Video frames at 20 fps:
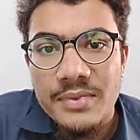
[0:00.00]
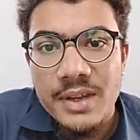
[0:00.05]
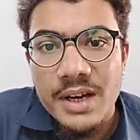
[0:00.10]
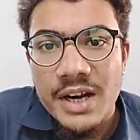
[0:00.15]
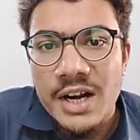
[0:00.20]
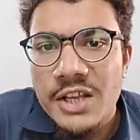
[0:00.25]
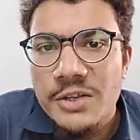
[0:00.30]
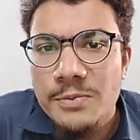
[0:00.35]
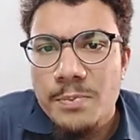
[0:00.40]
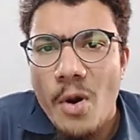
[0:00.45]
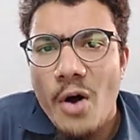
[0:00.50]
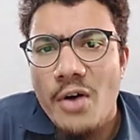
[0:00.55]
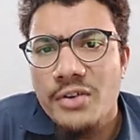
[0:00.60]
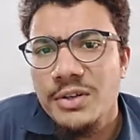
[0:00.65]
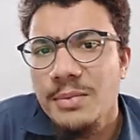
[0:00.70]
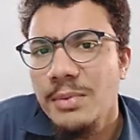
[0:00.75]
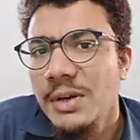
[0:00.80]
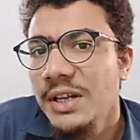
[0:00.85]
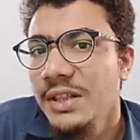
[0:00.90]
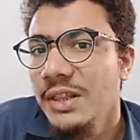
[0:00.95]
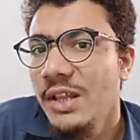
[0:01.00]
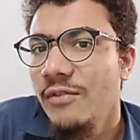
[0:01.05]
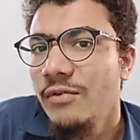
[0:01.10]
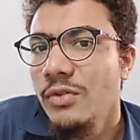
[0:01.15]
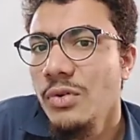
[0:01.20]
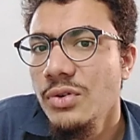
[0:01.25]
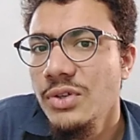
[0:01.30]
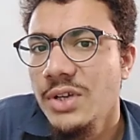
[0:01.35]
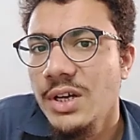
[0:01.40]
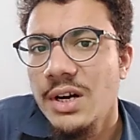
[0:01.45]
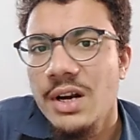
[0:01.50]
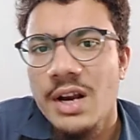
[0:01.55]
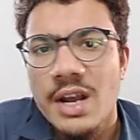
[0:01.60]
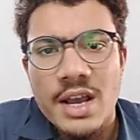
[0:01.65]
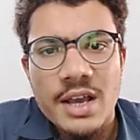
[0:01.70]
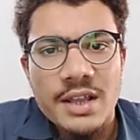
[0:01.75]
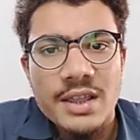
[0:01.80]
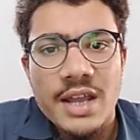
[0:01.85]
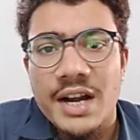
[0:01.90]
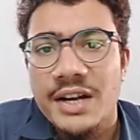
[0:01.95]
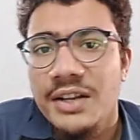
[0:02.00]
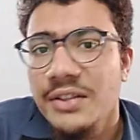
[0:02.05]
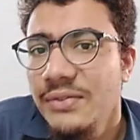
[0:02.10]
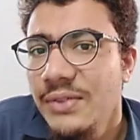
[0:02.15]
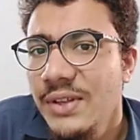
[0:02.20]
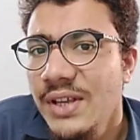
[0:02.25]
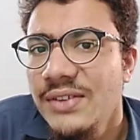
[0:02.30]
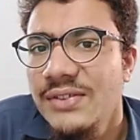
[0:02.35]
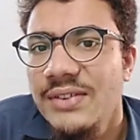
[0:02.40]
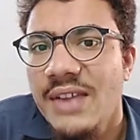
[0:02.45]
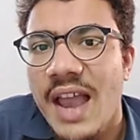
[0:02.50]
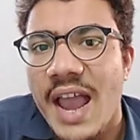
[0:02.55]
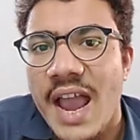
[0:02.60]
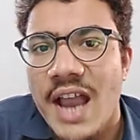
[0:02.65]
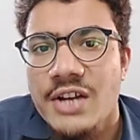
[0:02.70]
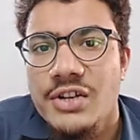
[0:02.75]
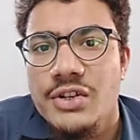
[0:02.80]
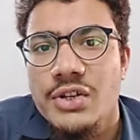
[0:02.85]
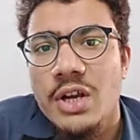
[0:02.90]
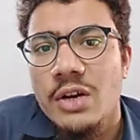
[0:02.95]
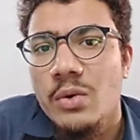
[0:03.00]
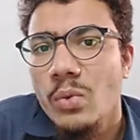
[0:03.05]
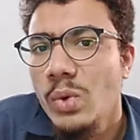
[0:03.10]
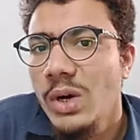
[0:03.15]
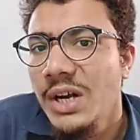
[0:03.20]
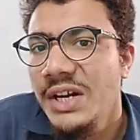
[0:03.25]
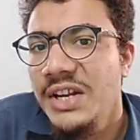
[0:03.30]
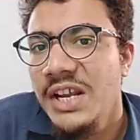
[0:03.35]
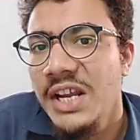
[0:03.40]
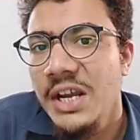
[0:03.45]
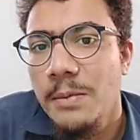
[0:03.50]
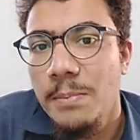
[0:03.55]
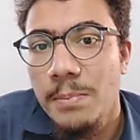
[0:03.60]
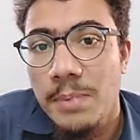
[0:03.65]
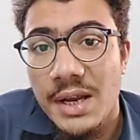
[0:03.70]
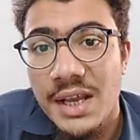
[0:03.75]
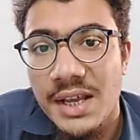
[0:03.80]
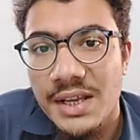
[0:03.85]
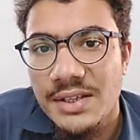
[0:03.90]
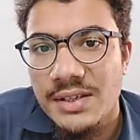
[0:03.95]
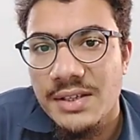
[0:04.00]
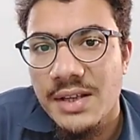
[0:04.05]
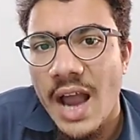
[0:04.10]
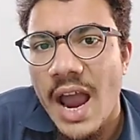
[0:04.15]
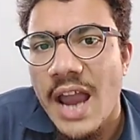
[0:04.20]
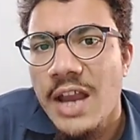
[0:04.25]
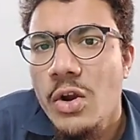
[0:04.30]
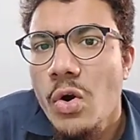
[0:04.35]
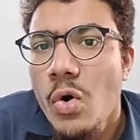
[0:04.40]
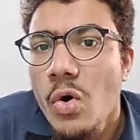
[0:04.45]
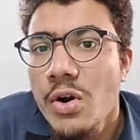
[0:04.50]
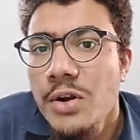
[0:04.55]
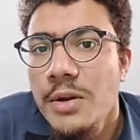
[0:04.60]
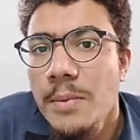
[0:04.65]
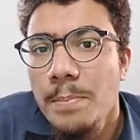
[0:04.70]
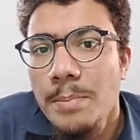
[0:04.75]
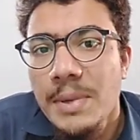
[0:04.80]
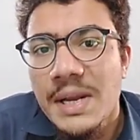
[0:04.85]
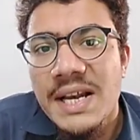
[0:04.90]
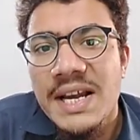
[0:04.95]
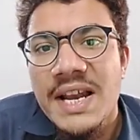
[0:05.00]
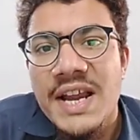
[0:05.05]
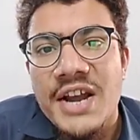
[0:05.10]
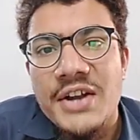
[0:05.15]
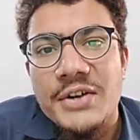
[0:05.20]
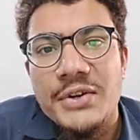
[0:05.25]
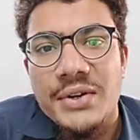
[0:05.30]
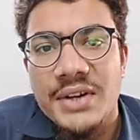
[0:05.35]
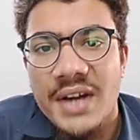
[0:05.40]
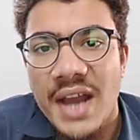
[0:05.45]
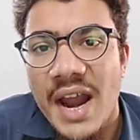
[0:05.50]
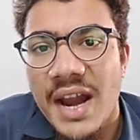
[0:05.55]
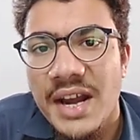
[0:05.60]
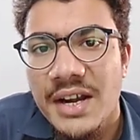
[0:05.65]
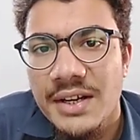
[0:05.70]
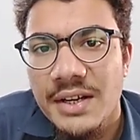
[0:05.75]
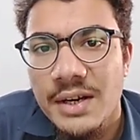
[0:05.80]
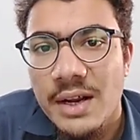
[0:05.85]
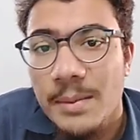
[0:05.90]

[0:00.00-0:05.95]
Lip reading: It is possible in the future that this action will take place. I could be late tonight